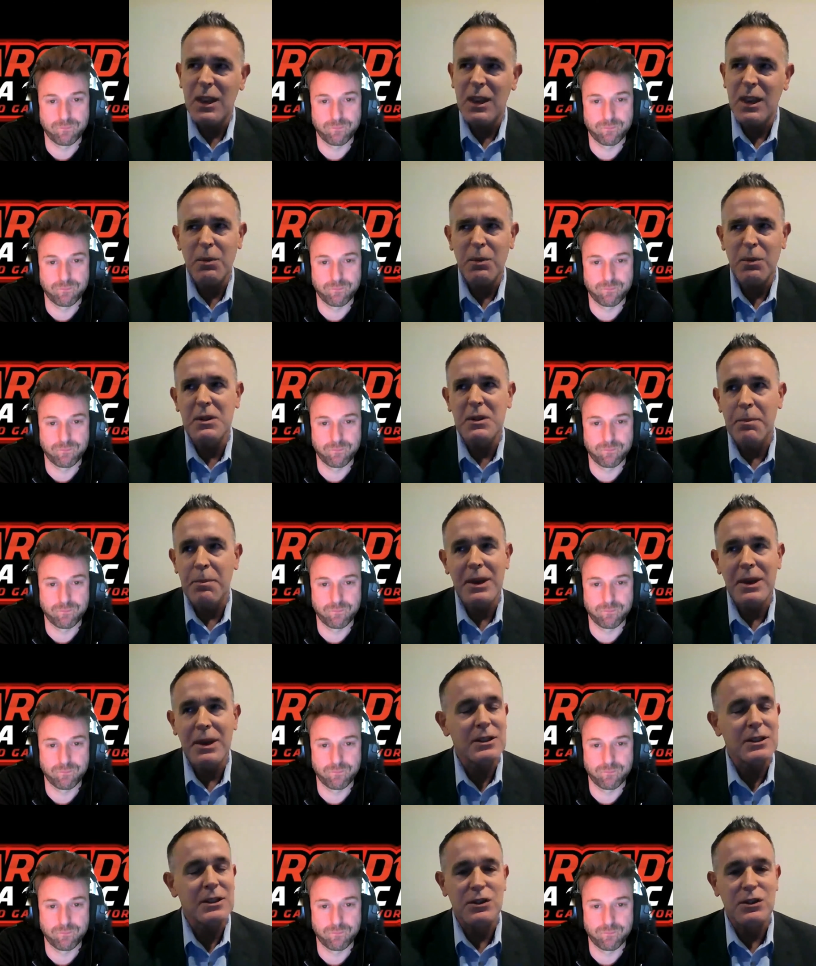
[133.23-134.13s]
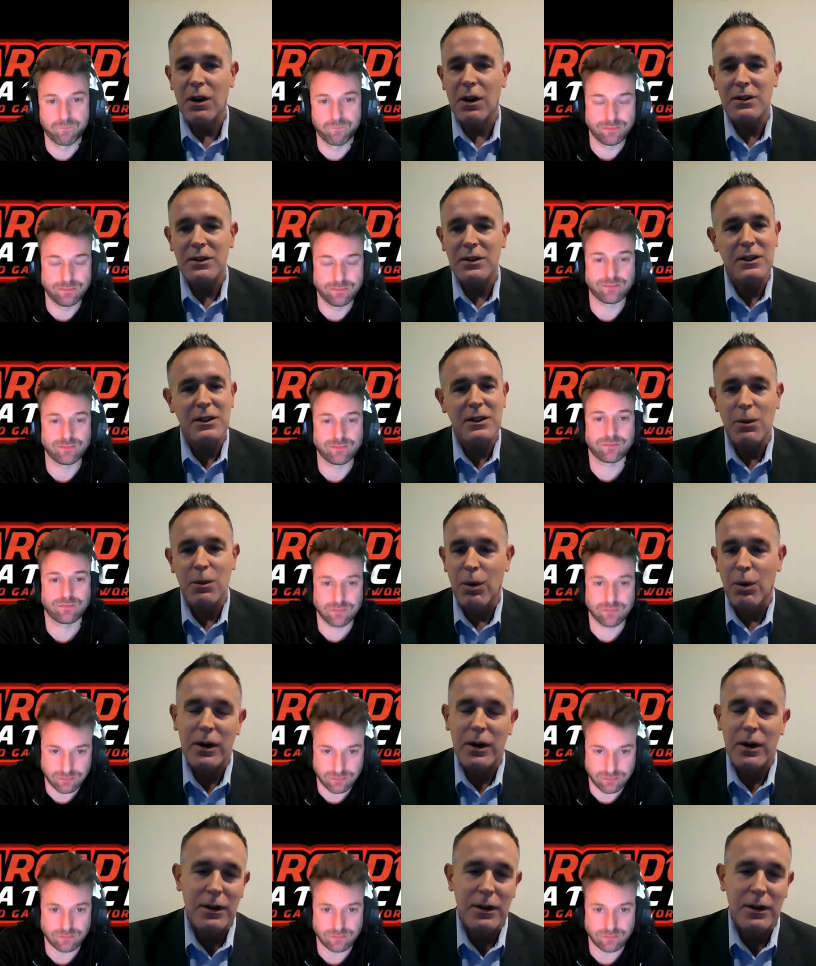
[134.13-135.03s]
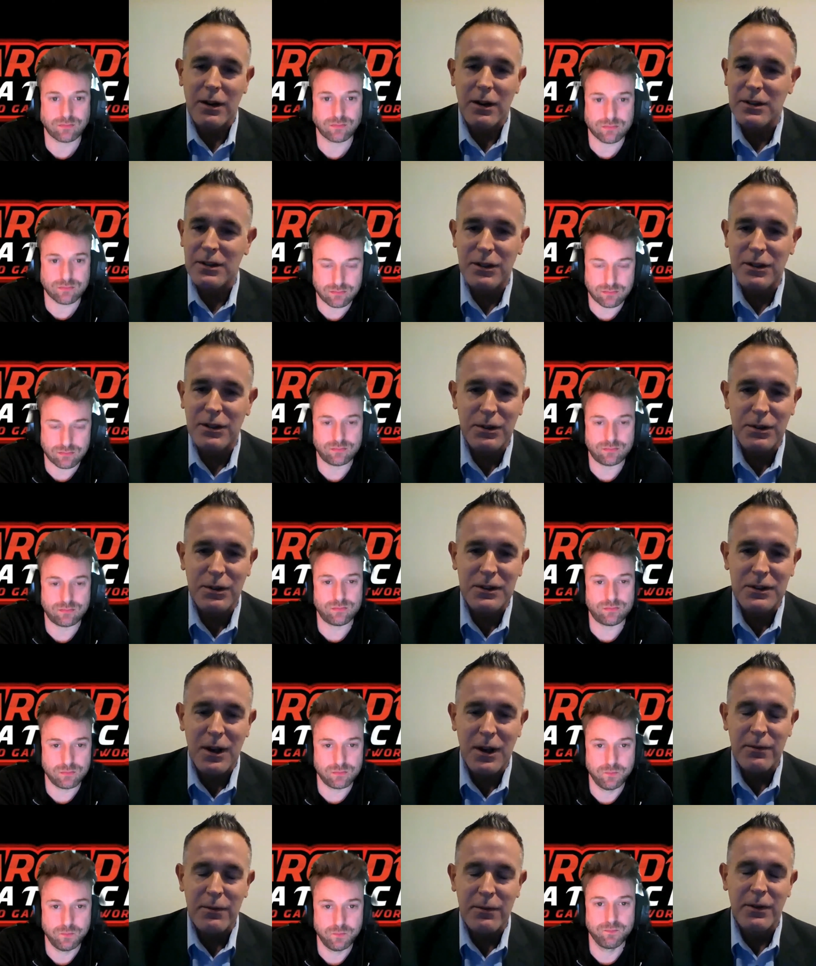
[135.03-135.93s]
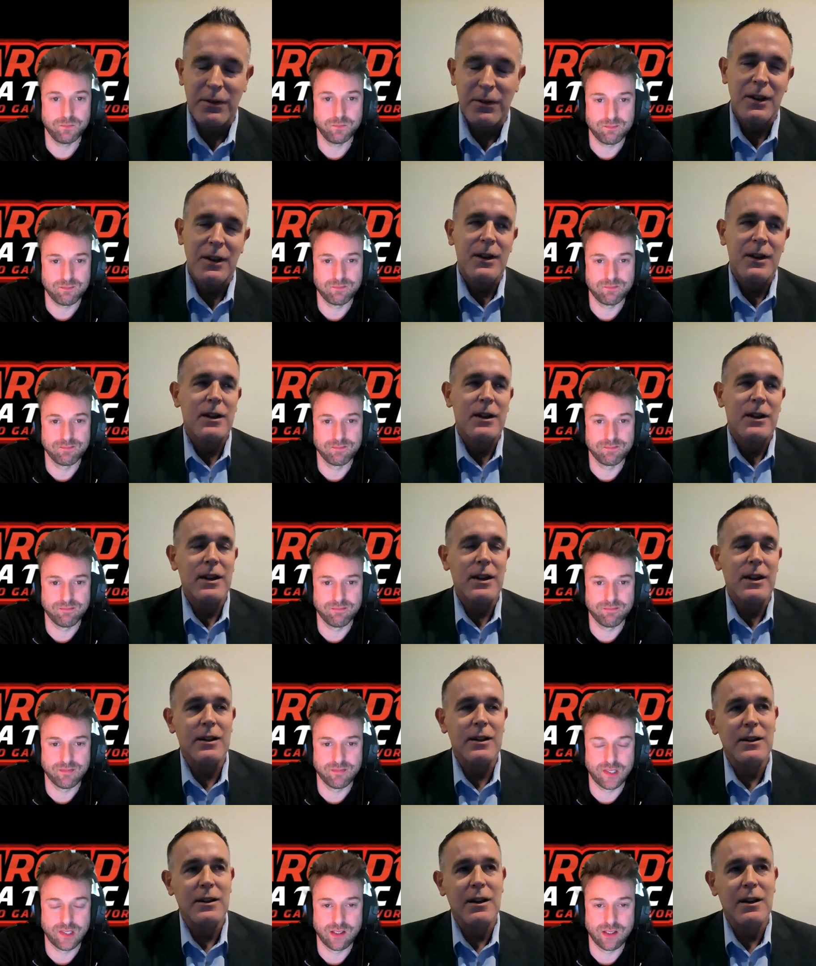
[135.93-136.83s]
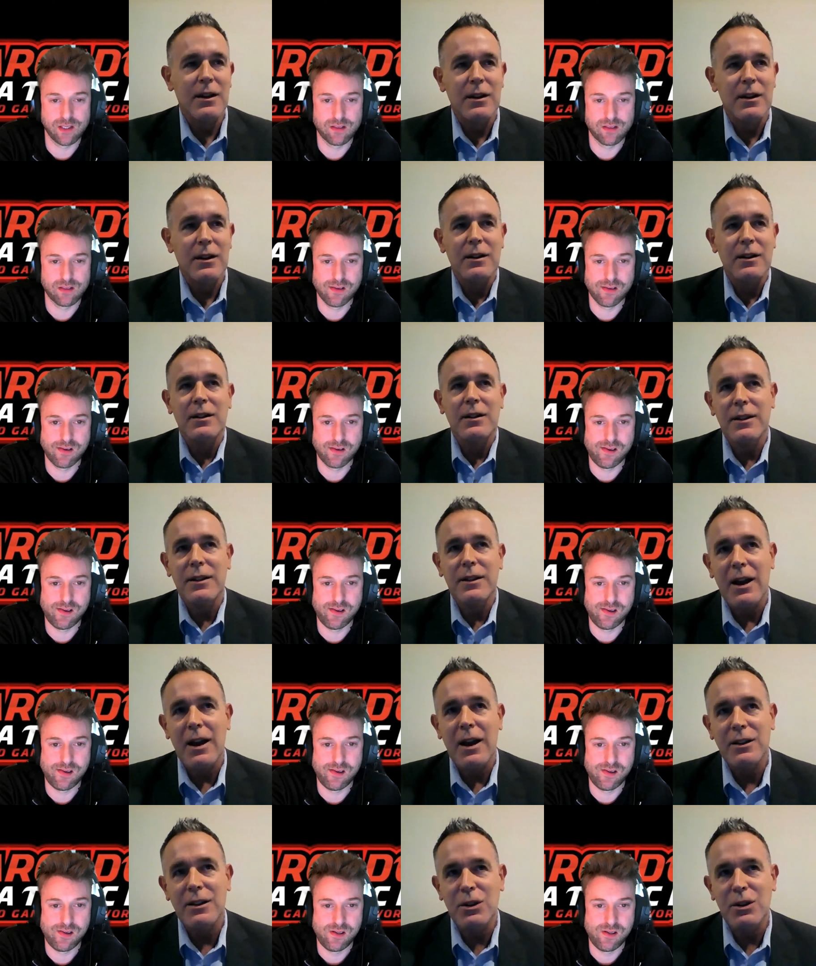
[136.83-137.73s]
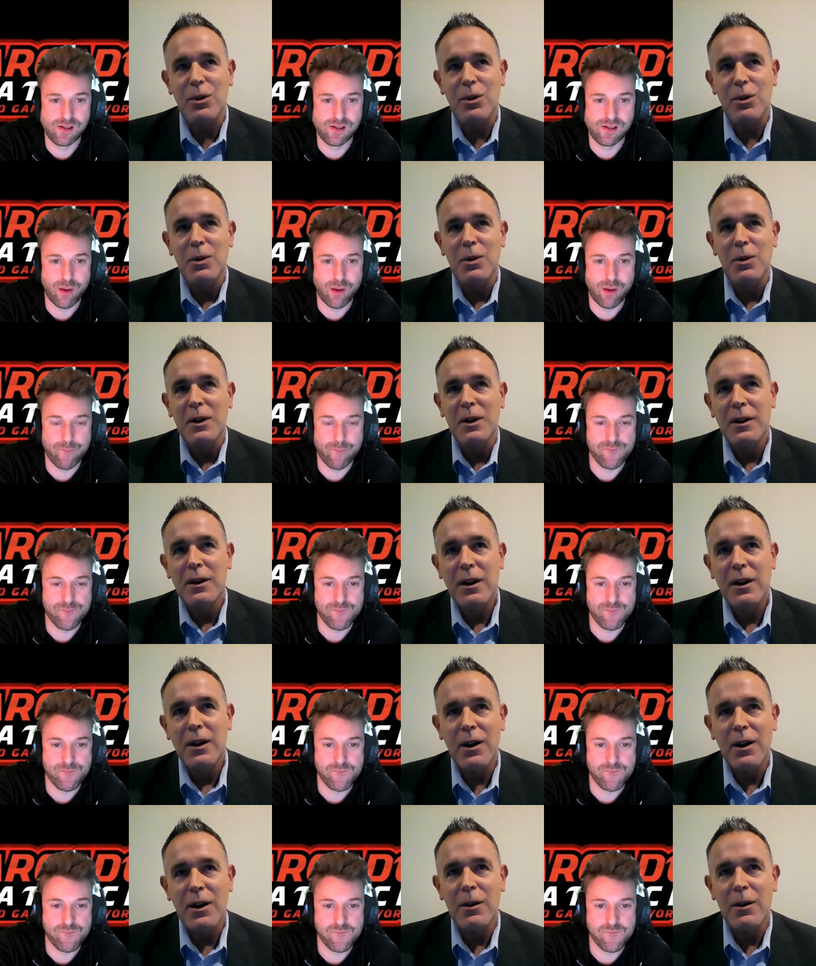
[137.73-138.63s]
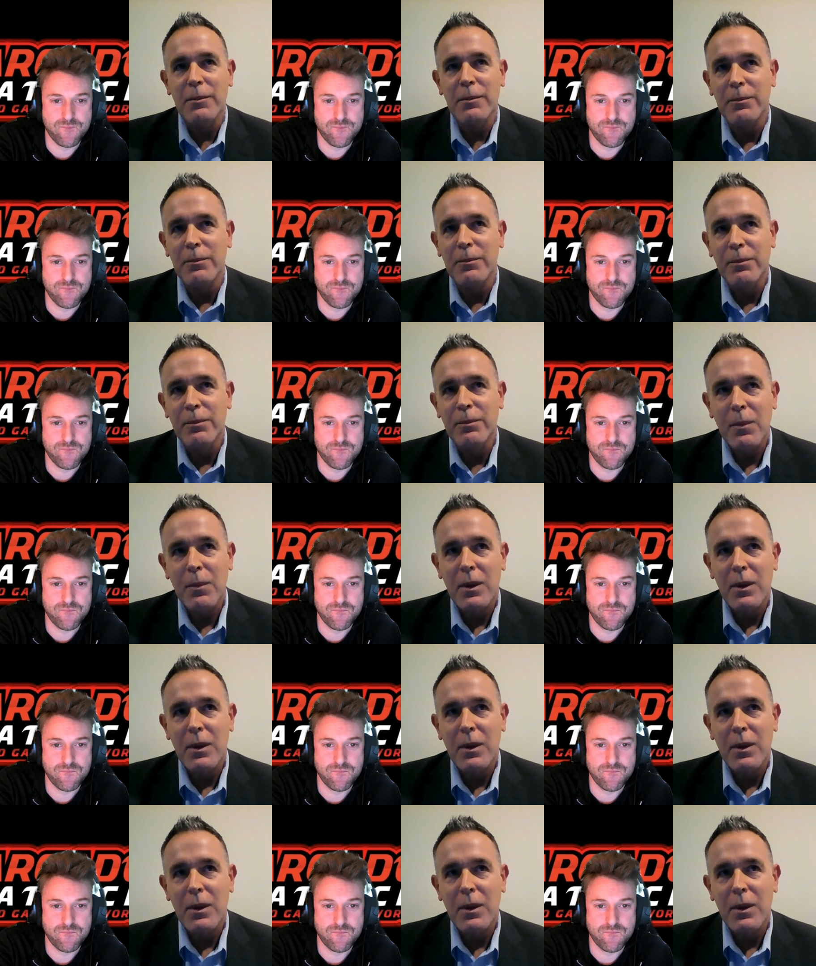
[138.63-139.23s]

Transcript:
Speaker 1: he was a beast, just constantly working, constantly doing stuff. And uh, yeah, so um,